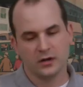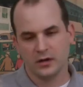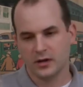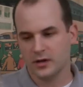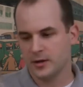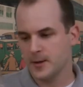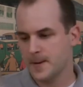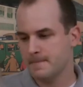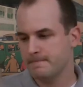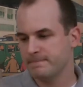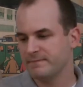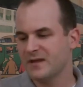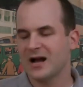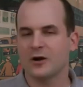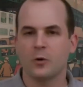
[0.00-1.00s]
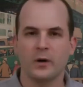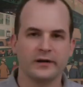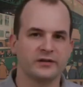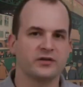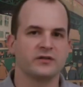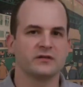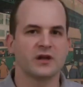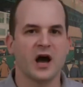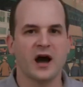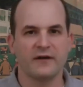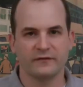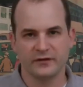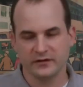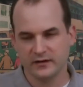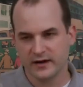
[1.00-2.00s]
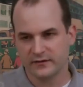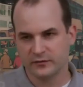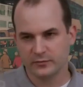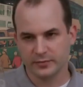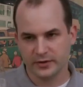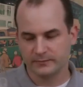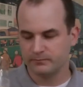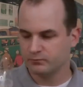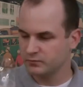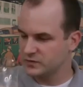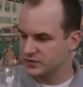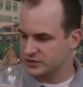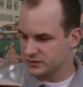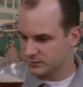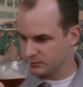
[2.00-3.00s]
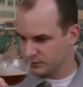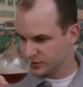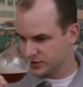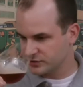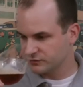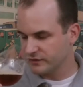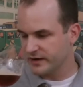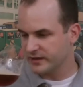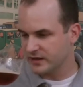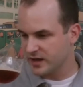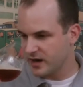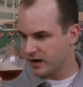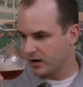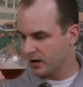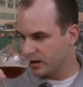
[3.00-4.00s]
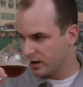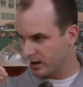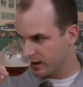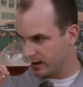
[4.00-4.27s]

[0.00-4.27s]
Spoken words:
Not quite to the toffee level, but just right there.